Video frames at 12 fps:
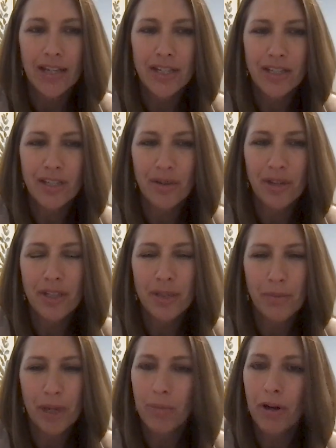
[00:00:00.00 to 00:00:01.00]
I just know that's a
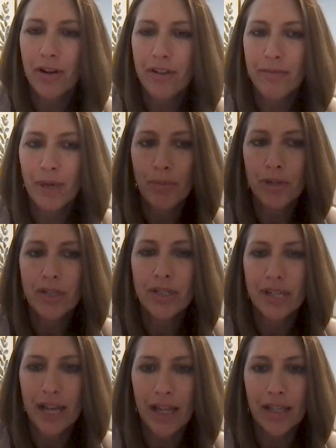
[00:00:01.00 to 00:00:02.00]
big part of my
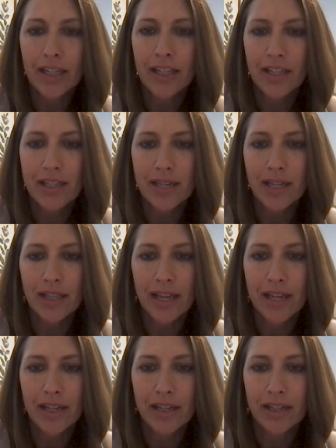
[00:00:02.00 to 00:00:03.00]
personality is I
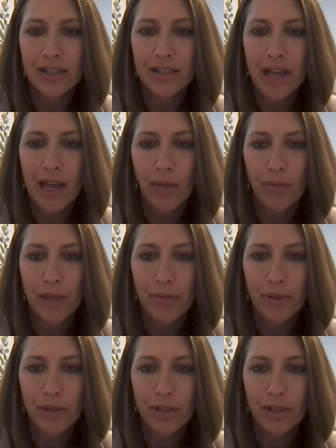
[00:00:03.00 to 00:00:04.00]
like to help
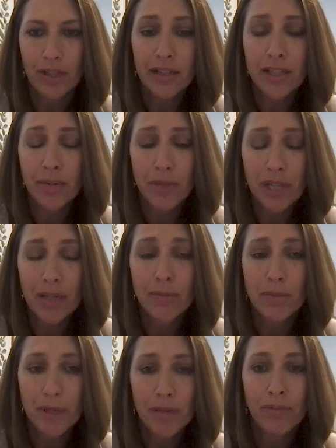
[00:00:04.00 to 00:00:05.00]
people.
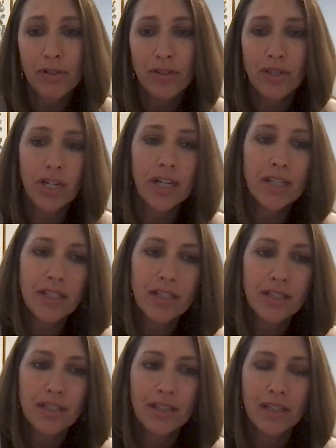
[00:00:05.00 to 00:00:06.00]
Sometimes people
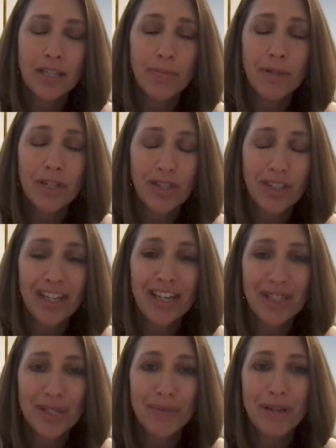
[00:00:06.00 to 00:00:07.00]
just, especially
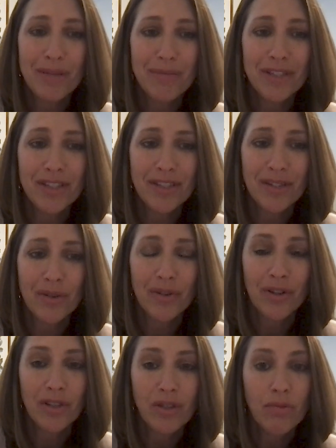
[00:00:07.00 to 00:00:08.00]
as a small business
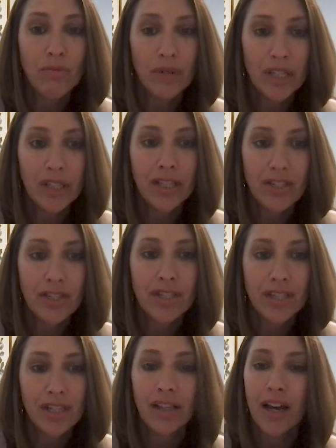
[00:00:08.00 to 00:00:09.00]
owner, you really just
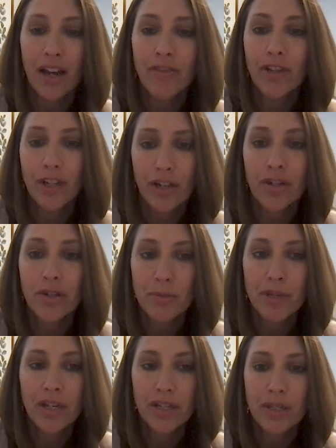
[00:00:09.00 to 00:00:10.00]
need a lot of
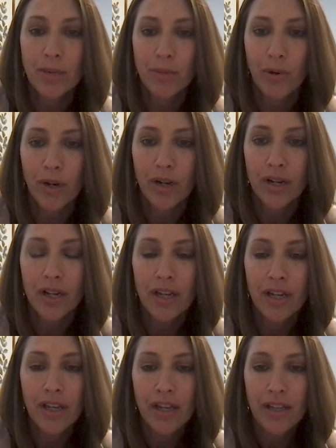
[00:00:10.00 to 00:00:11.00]
encouragement and support.
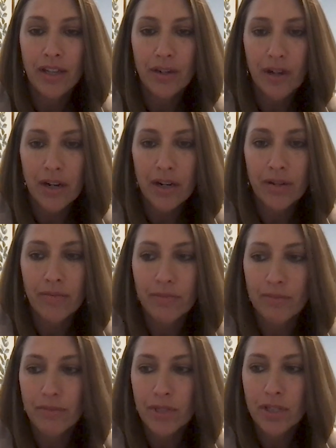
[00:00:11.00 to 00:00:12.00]
There are
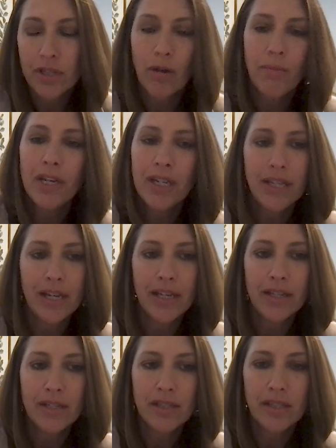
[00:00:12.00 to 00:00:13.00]
so many
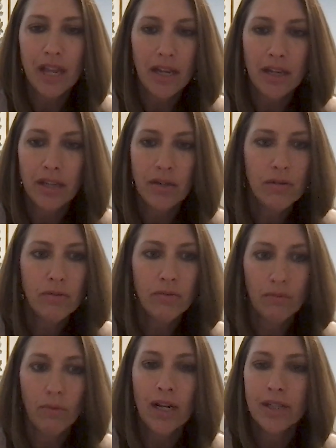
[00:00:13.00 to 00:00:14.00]
days that you
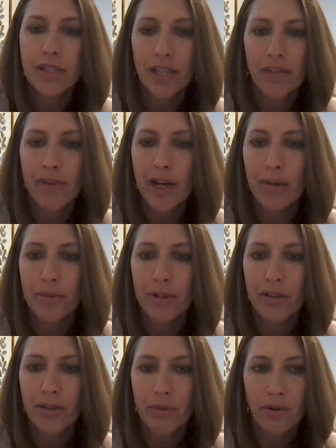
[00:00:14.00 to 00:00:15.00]
want to give up
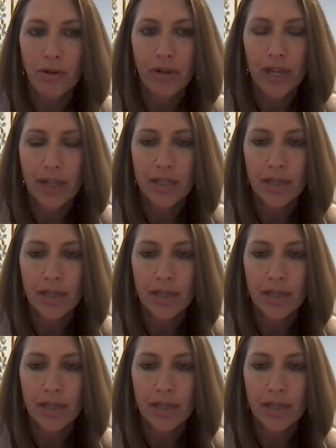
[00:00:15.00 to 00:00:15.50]
and throw your hands